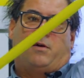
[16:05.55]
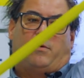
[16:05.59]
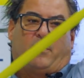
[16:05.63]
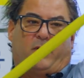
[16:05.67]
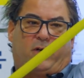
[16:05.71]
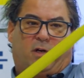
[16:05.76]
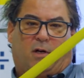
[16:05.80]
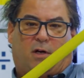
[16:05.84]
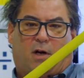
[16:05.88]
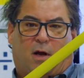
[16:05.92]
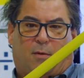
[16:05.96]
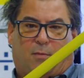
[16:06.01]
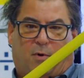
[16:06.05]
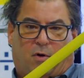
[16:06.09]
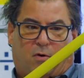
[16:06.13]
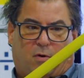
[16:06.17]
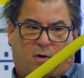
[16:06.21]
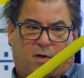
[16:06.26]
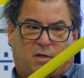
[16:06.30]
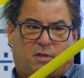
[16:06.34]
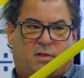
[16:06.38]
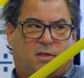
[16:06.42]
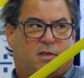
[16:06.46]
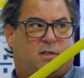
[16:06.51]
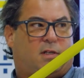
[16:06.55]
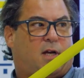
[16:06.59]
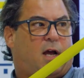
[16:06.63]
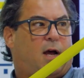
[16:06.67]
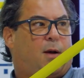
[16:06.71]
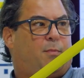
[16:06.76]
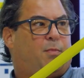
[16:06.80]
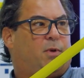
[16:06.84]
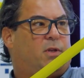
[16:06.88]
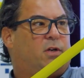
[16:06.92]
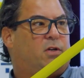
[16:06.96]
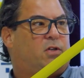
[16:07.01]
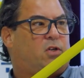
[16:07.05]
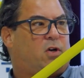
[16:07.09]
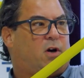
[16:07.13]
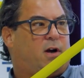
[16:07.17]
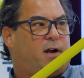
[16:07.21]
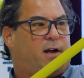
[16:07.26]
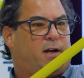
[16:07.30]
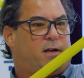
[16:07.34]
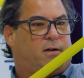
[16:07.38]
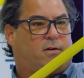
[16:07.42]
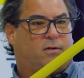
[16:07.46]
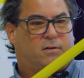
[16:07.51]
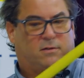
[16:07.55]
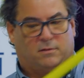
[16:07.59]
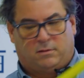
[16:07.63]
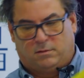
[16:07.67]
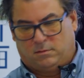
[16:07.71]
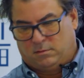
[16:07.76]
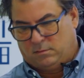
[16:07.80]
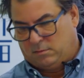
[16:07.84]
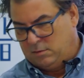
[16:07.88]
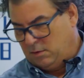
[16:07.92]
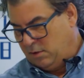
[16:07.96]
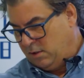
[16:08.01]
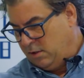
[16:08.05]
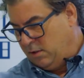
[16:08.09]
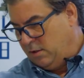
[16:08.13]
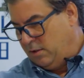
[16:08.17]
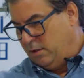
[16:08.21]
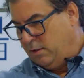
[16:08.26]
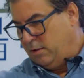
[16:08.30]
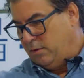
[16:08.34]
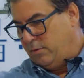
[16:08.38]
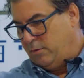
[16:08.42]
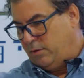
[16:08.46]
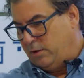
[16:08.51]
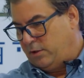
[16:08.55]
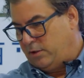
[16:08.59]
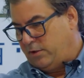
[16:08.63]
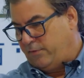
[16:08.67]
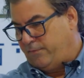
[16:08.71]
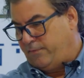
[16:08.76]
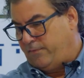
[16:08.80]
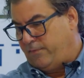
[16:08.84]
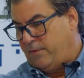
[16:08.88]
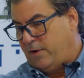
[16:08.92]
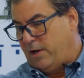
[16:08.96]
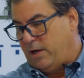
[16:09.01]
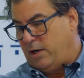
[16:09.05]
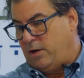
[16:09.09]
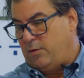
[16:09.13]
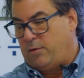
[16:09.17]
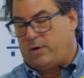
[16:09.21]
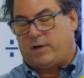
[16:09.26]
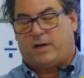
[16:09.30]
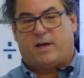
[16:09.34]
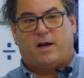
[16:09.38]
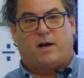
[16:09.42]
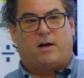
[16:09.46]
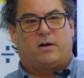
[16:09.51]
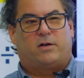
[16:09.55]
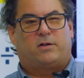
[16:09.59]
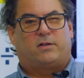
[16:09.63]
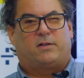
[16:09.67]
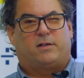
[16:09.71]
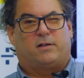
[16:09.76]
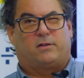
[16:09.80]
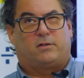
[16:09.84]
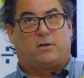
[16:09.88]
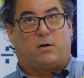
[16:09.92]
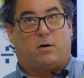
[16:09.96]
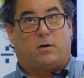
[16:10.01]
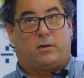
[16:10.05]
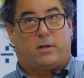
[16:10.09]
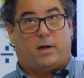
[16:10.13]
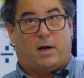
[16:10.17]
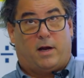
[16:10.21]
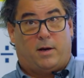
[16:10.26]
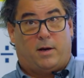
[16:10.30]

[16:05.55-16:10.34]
when you come across the top of the triangle, which if anyone cares, it's called the